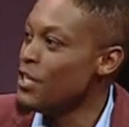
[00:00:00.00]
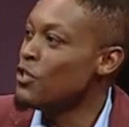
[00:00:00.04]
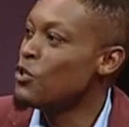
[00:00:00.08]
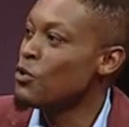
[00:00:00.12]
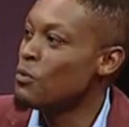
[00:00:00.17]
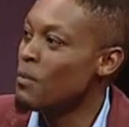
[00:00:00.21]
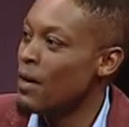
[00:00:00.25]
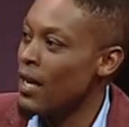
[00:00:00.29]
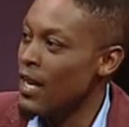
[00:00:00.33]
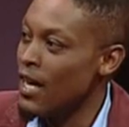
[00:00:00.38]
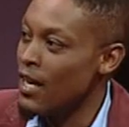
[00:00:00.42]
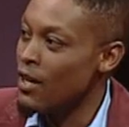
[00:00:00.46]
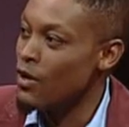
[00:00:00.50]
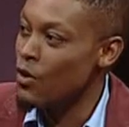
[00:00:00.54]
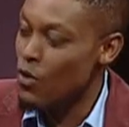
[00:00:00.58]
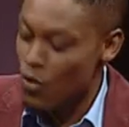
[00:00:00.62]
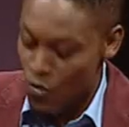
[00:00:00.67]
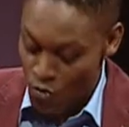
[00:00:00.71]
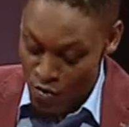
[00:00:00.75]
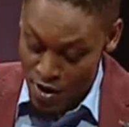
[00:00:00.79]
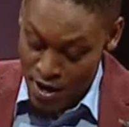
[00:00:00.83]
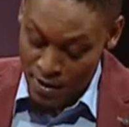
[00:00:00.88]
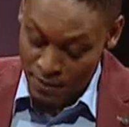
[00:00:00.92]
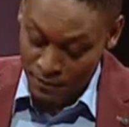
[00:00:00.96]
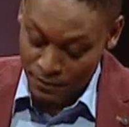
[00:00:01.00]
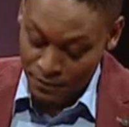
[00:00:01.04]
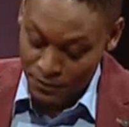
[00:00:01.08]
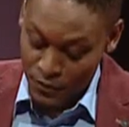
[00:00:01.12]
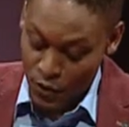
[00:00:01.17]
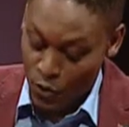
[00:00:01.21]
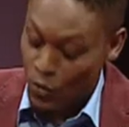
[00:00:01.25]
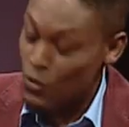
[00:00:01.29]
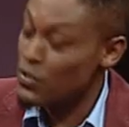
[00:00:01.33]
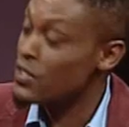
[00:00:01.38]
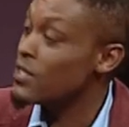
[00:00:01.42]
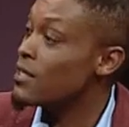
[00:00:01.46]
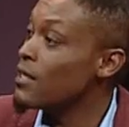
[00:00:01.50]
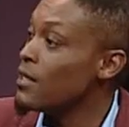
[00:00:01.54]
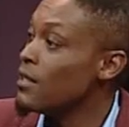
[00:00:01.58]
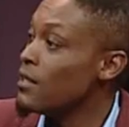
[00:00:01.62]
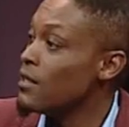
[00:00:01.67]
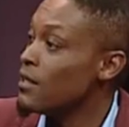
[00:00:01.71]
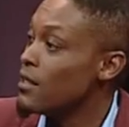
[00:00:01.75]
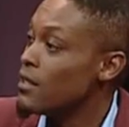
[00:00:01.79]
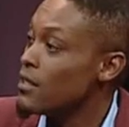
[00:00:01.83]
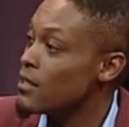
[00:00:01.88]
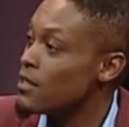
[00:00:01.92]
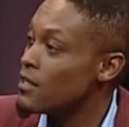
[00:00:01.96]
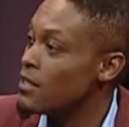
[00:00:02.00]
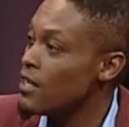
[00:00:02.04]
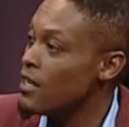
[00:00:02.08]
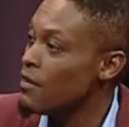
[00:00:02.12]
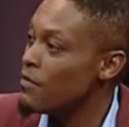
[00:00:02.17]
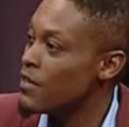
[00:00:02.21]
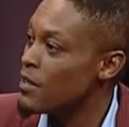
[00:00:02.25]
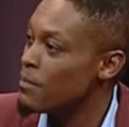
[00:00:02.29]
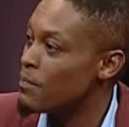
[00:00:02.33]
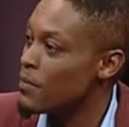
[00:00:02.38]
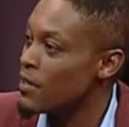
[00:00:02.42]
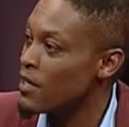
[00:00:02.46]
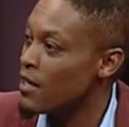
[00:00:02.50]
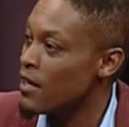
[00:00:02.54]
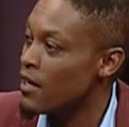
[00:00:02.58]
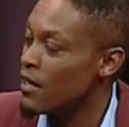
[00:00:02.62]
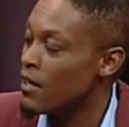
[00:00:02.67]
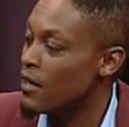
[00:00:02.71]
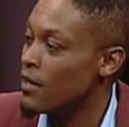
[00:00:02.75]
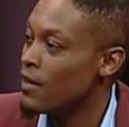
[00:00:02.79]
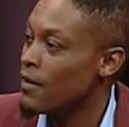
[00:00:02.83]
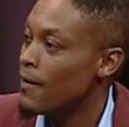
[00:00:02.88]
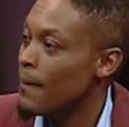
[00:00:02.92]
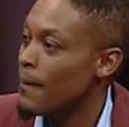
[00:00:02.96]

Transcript: Itumeleng or C, Stephen Pernard?